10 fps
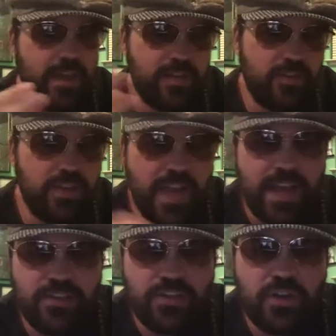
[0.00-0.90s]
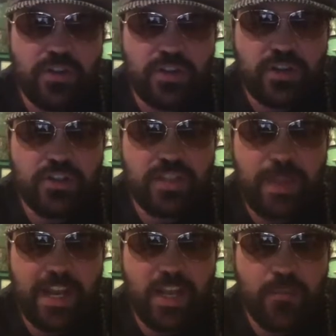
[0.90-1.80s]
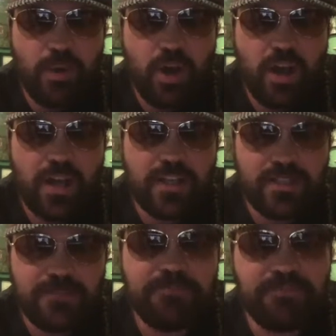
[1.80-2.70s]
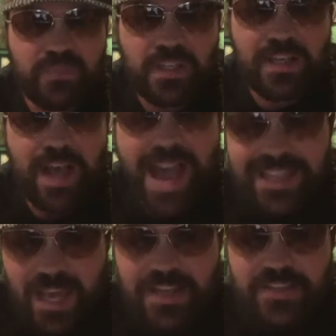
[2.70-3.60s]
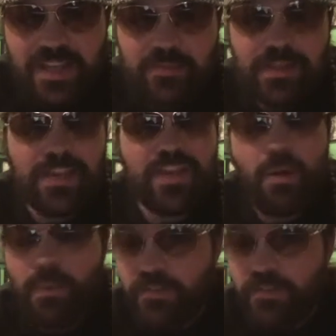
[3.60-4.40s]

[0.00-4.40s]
the Curse of the Manning Pond, I liked it. It's not one of my